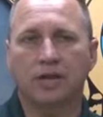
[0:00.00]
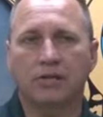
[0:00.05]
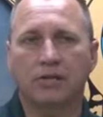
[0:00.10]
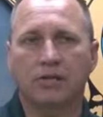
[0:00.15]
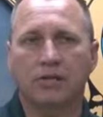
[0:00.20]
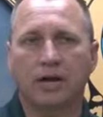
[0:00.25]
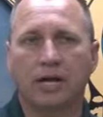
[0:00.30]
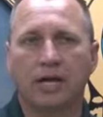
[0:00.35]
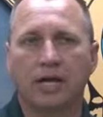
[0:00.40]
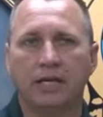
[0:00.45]

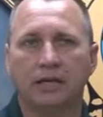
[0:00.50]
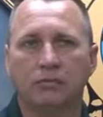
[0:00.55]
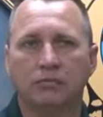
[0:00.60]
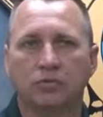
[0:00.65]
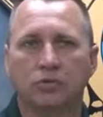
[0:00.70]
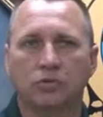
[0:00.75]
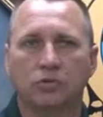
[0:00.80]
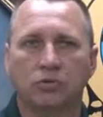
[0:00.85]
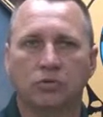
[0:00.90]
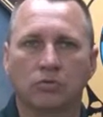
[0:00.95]
other
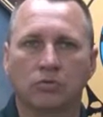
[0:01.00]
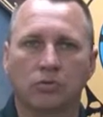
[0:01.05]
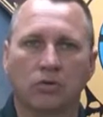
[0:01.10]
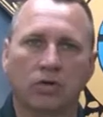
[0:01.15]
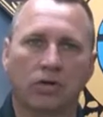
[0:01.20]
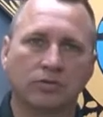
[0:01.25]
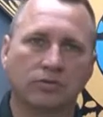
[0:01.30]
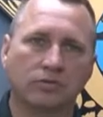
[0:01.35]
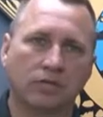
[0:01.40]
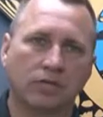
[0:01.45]
items. Total
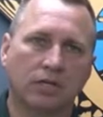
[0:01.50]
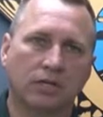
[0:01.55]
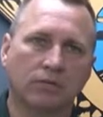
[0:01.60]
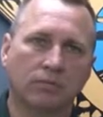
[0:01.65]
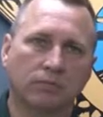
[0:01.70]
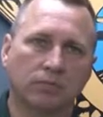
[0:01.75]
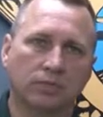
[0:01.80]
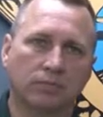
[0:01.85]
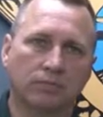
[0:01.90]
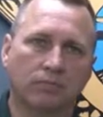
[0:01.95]
loss there
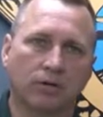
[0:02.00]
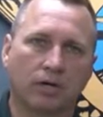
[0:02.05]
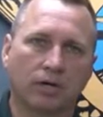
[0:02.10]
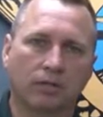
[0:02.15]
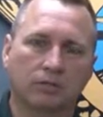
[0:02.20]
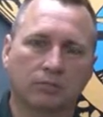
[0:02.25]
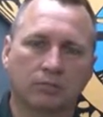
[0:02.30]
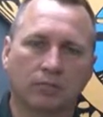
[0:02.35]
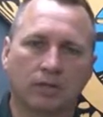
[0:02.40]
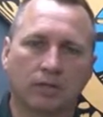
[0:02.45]
was
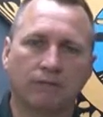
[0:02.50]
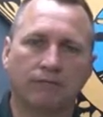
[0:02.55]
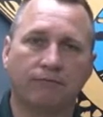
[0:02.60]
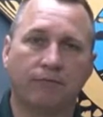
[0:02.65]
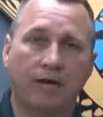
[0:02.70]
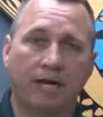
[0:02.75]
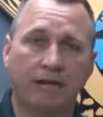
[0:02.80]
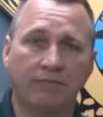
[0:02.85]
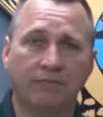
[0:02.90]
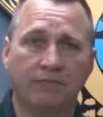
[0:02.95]
approximately
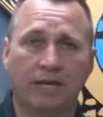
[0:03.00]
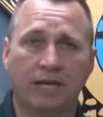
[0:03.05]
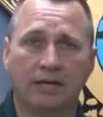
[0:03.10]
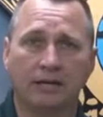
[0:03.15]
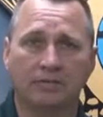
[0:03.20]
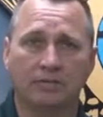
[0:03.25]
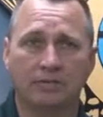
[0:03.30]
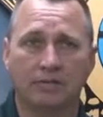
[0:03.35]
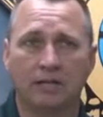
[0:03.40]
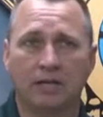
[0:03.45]

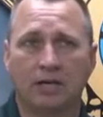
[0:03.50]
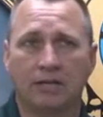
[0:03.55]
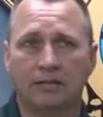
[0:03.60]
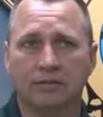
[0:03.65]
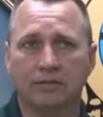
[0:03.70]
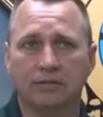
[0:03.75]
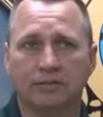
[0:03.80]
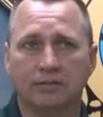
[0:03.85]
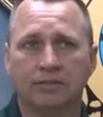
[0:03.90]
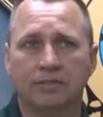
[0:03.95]

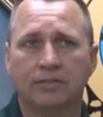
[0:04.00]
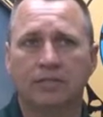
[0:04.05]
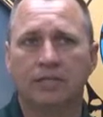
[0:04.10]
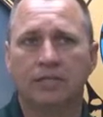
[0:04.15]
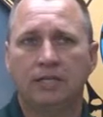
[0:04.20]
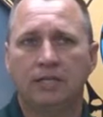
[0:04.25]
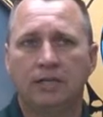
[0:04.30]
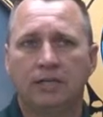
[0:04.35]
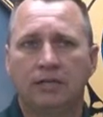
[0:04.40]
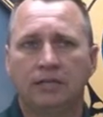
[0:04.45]
$5,000.
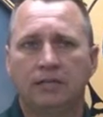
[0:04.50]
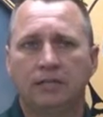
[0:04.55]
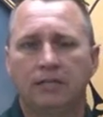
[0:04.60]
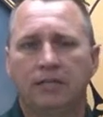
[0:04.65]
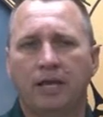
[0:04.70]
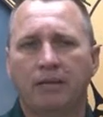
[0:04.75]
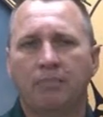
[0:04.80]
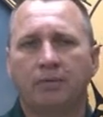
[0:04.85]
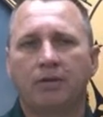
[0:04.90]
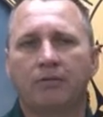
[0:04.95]
Then
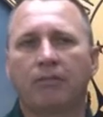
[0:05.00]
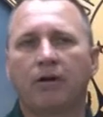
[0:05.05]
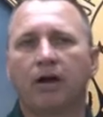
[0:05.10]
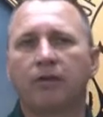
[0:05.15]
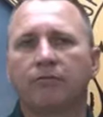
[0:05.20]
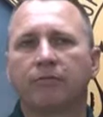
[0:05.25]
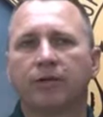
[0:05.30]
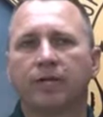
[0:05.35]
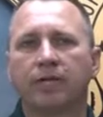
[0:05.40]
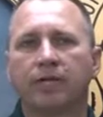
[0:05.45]
Deputy
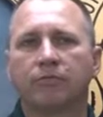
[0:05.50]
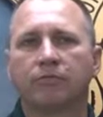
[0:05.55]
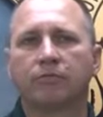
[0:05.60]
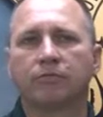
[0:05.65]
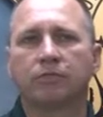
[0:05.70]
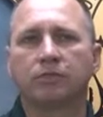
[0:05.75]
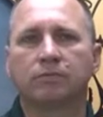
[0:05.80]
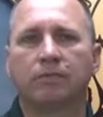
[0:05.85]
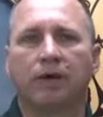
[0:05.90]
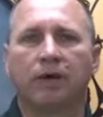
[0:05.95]
Rodriguez
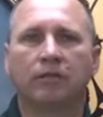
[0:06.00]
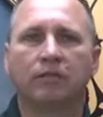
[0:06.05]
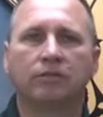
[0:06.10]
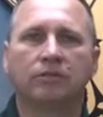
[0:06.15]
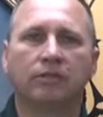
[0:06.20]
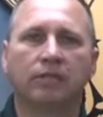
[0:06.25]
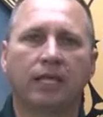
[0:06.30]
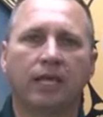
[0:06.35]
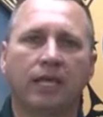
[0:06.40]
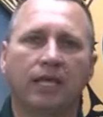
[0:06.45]
responded
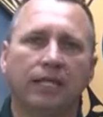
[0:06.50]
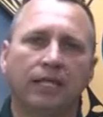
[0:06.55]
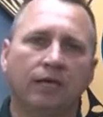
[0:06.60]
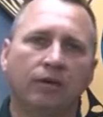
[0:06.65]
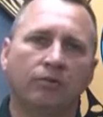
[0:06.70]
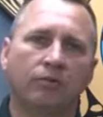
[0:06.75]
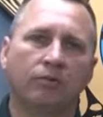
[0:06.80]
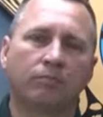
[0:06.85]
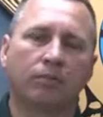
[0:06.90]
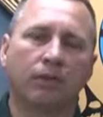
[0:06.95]
to the
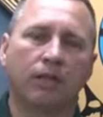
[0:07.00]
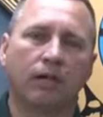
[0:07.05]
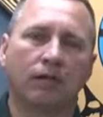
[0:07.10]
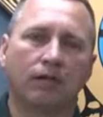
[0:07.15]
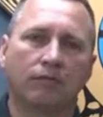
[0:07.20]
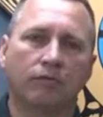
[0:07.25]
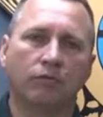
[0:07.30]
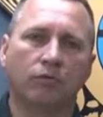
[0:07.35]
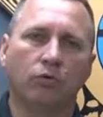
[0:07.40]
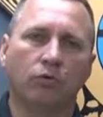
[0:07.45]
800 block
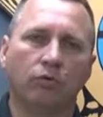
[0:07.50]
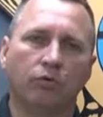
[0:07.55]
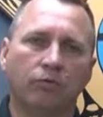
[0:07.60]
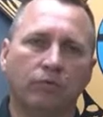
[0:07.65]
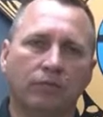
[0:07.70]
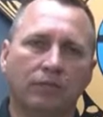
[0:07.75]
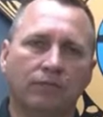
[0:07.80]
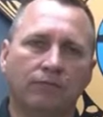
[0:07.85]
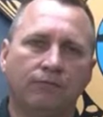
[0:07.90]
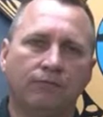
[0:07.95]
of
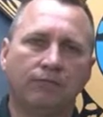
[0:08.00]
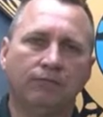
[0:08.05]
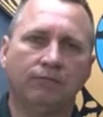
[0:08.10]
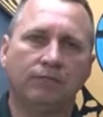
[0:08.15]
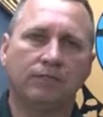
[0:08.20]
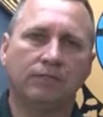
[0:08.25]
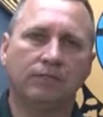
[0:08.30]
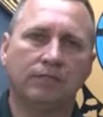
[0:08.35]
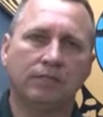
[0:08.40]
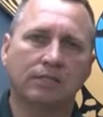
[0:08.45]
Northwest
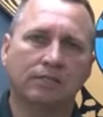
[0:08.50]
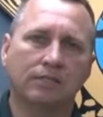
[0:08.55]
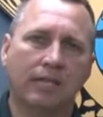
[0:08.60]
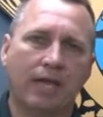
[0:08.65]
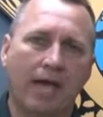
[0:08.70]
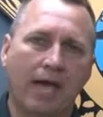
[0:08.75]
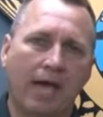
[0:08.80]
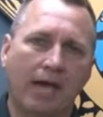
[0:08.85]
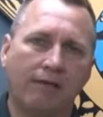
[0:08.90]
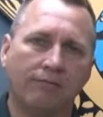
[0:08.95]
56th
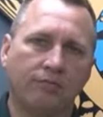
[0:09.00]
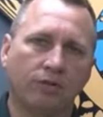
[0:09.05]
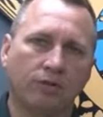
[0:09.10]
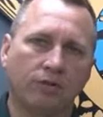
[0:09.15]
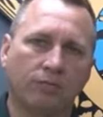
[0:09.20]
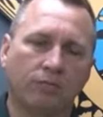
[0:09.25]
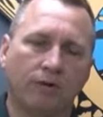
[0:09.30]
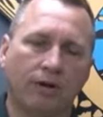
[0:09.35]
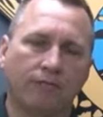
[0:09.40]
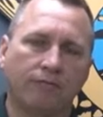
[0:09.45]

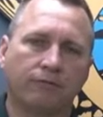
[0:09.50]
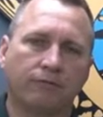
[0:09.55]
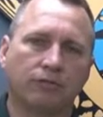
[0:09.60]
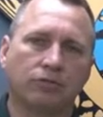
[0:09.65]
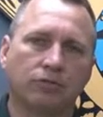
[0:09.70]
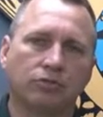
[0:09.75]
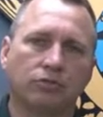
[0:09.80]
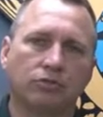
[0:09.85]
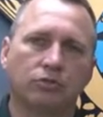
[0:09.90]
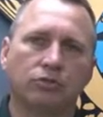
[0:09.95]
Avenue,
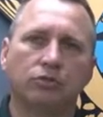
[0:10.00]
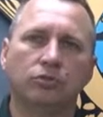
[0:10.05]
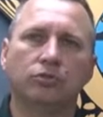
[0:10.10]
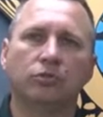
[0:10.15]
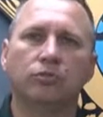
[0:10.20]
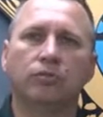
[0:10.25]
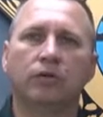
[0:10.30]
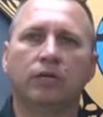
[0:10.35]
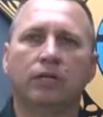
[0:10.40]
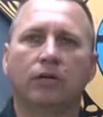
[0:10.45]
reference
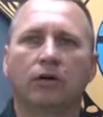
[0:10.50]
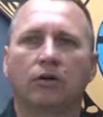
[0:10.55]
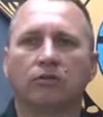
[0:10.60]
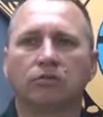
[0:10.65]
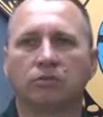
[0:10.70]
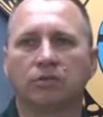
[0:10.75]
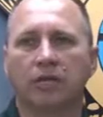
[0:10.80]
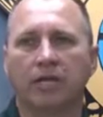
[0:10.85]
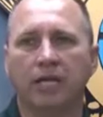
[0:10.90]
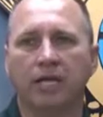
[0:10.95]
to an
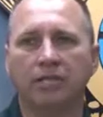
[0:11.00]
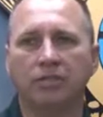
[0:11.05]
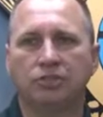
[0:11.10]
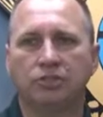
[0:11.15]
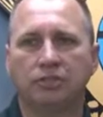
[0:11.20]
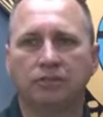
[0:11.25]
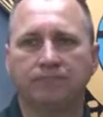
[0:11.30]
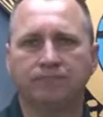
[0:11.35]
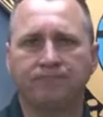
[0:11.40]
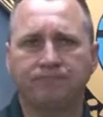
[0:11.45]

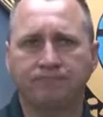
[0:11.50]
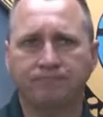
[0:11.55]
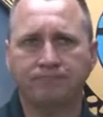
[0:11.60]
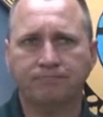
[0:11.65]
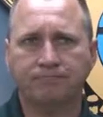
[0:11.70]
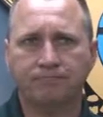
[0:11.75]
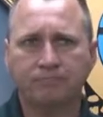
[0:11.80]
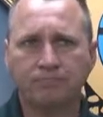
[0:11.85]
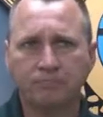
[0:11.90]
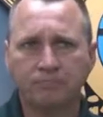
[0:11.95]
altercation,
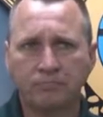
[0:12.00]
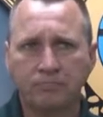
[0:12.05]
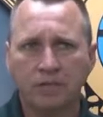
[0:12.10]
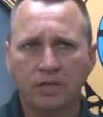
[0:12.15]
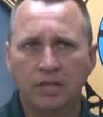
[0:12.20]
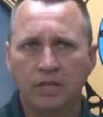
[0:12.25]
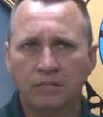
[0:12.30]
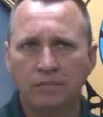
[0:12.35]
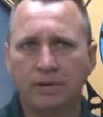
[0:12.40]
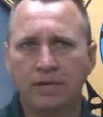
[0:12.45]

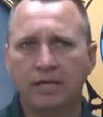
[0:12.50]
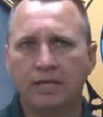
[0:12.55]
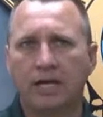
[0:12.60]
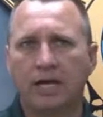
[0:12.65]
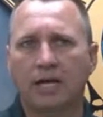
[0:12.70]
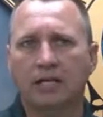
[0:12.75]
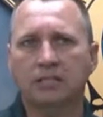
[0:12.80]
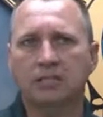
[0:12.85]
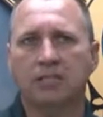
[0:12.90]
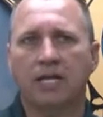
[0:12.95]
made
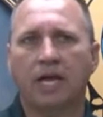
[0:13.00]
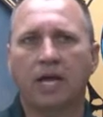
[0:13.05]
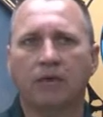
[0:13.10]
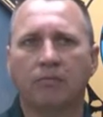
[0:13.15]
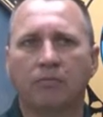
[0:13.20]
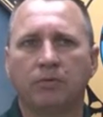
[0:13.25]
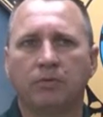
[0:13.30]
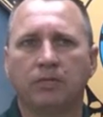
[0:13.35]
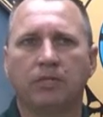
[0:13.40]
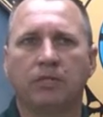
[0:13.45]

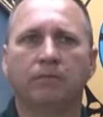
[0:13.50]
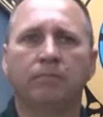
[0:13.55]
contact with